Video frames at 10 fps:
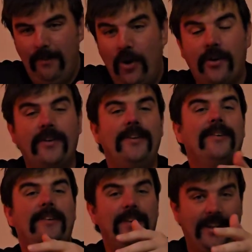Mark,
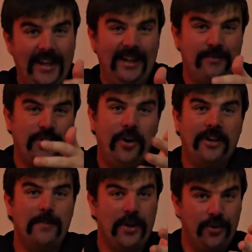the kill I was
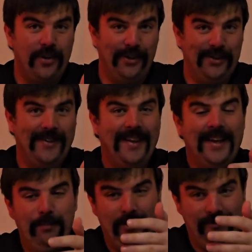talking about earlier,
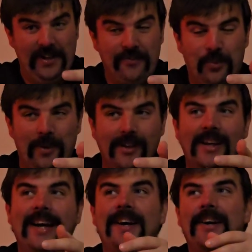my favorite one,